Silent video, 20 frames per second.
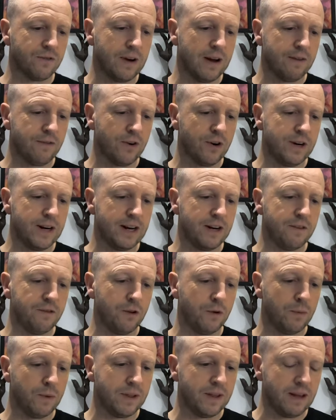Forever, an
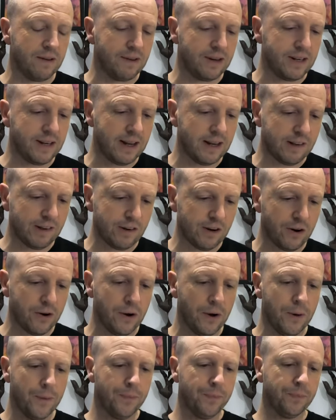interview with David
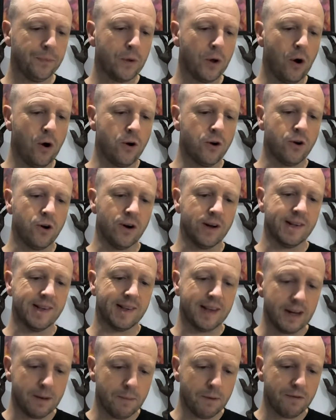Desser, Hong Kong
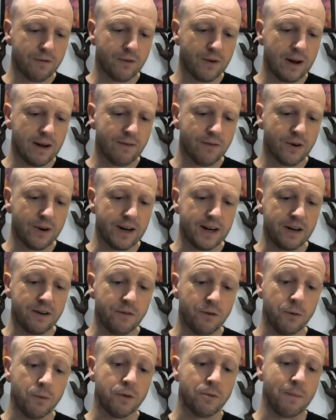Cinema Forever, an
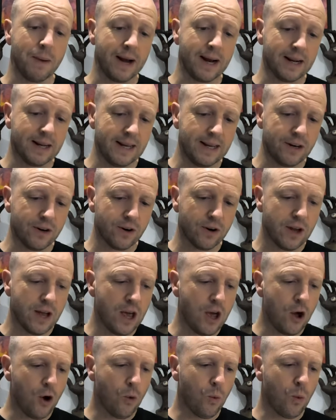interview with Mike Leader,
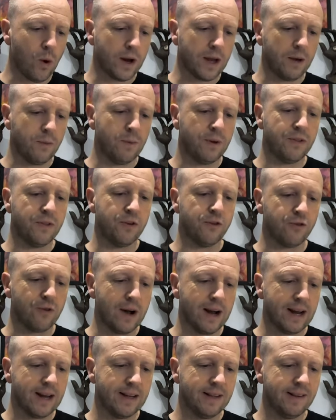Working with the
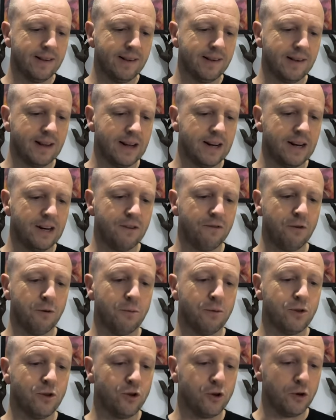Dragons, an interview
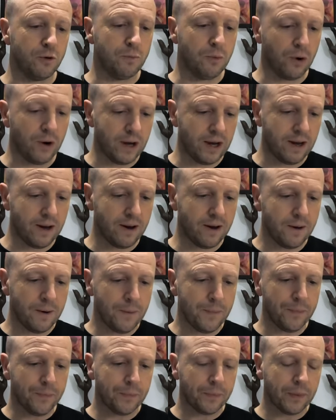with Jude Poyer,
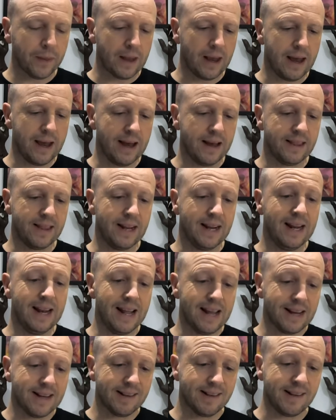the
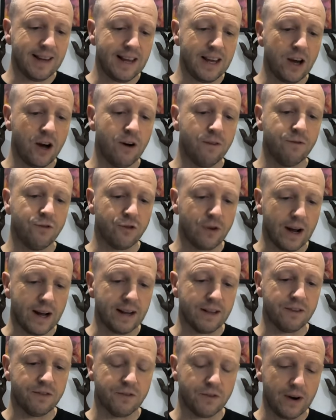Legacy of
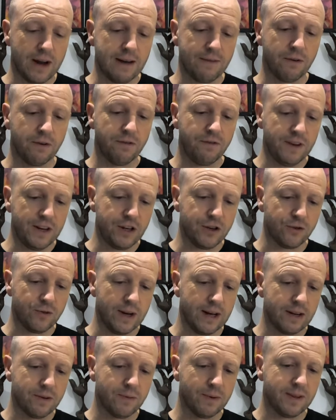Dragons Forever
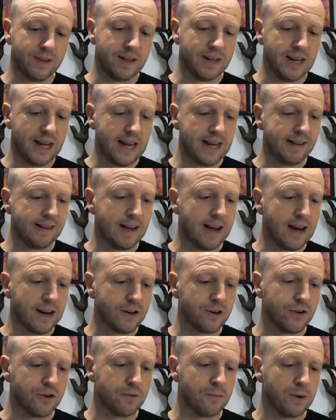featurette with today's
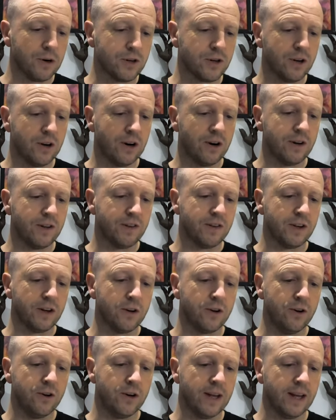actors and martial artists,
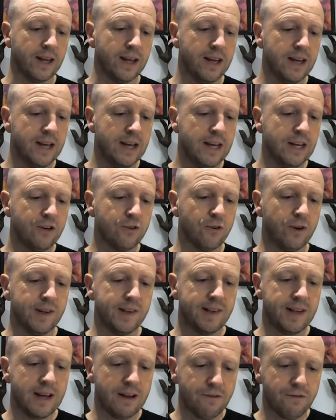including Troy
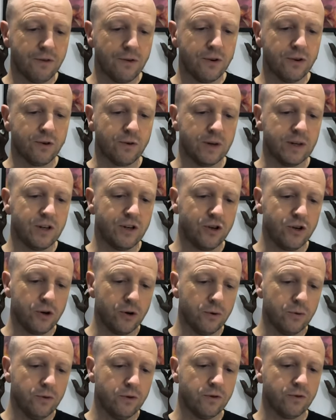Sanford, Chris
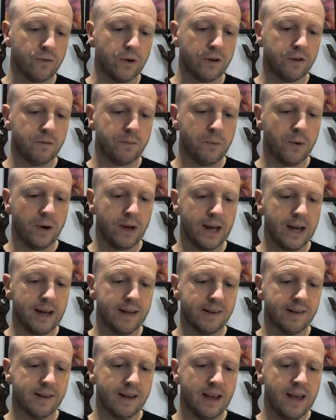Jones, Ross
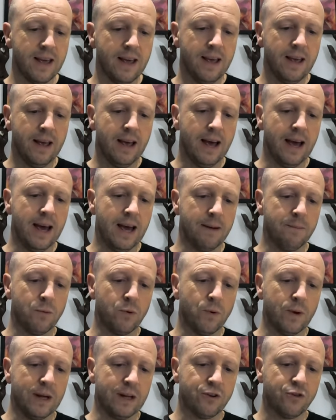Boyask,
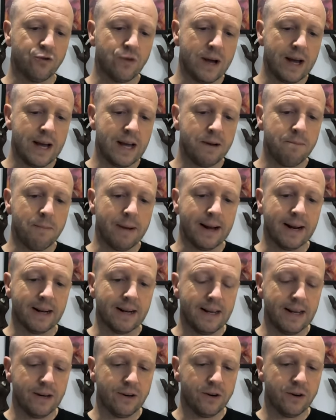Maria Tran, Mike
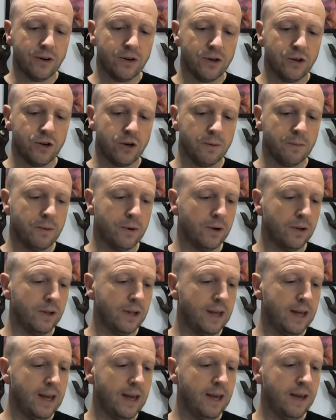Leader, Sean Paul
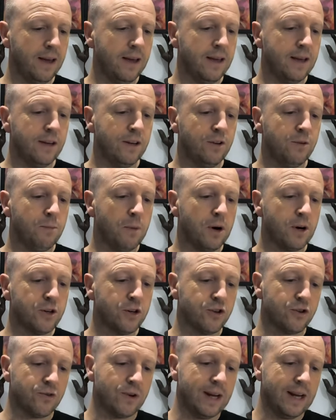Lee, Mark
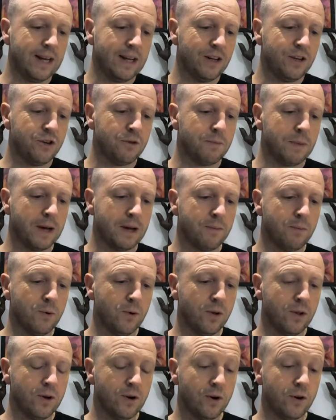Strange, Mike
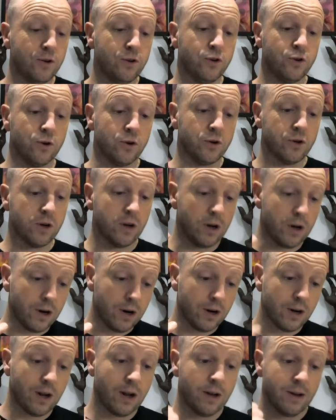Moeller, George
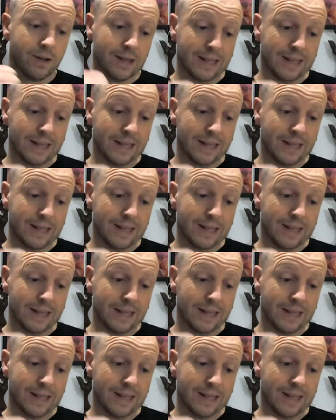Clark,